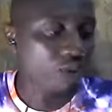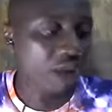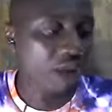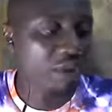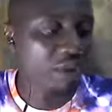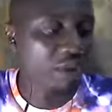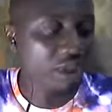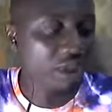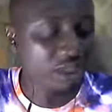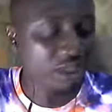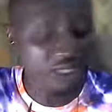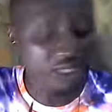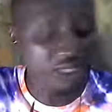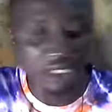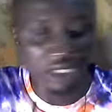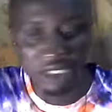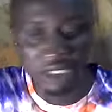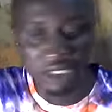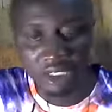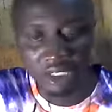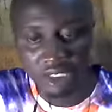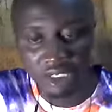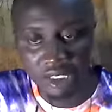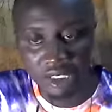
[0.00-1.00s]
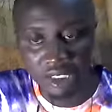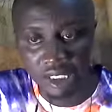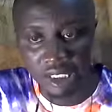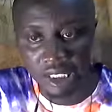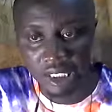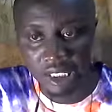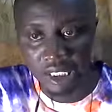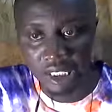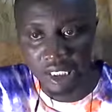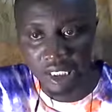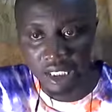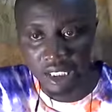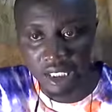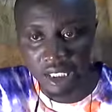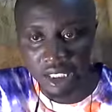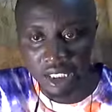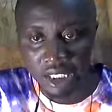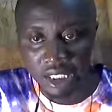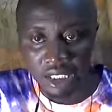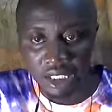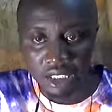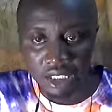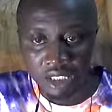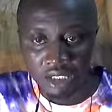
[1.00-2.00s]
we are on the
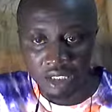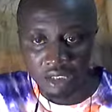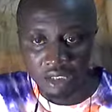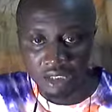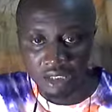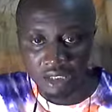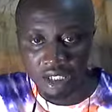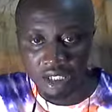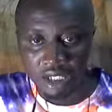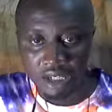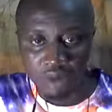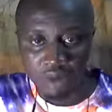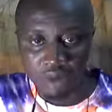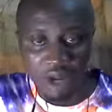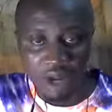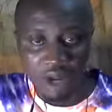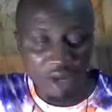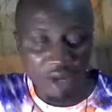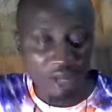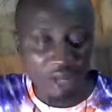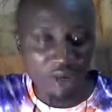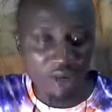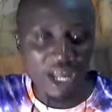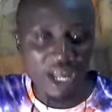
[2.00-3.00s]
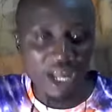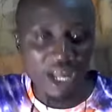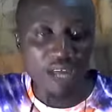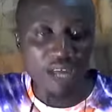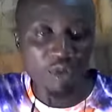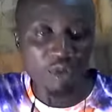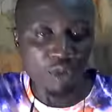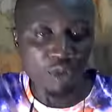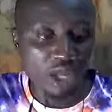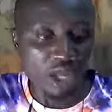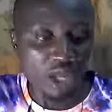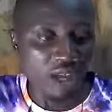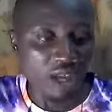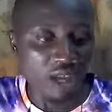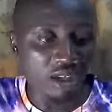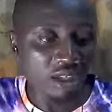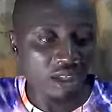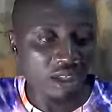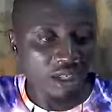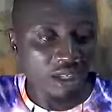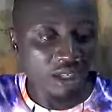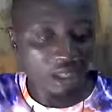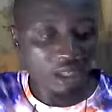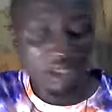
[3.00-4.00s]
while we are
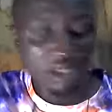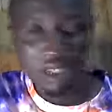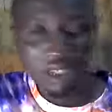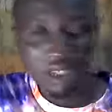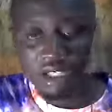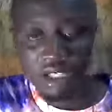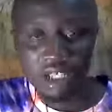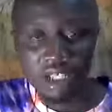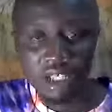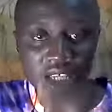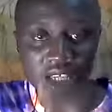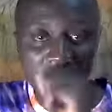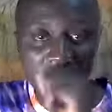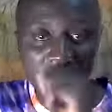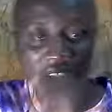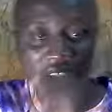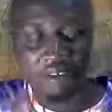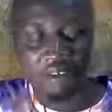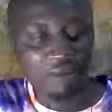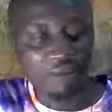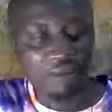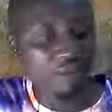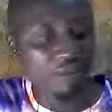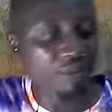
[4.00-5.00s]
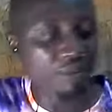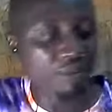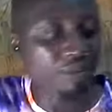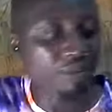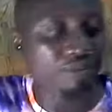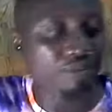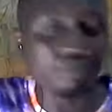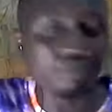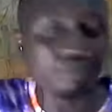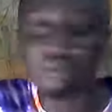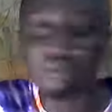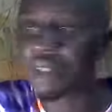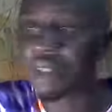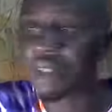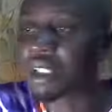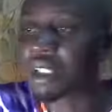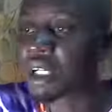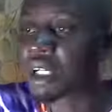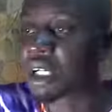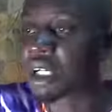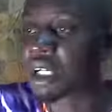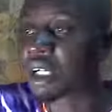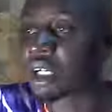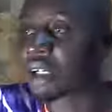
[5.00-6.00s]
live.
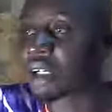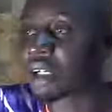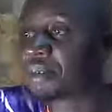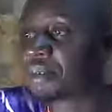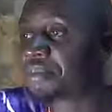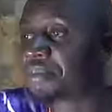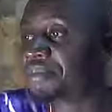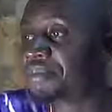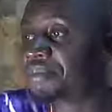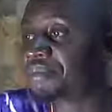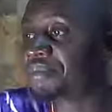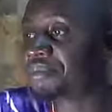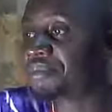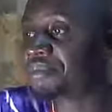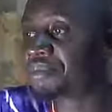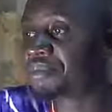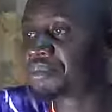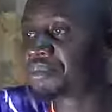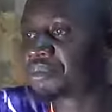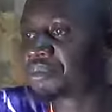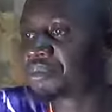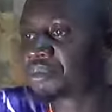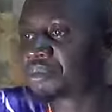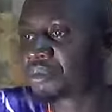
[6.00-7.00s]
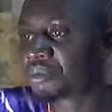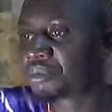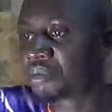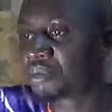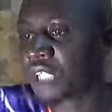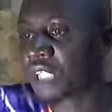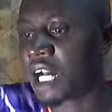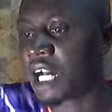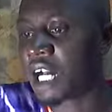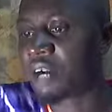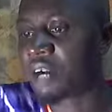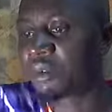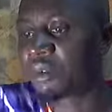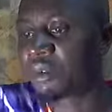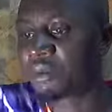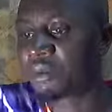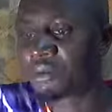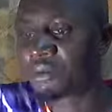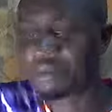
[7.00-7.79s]
Um, Now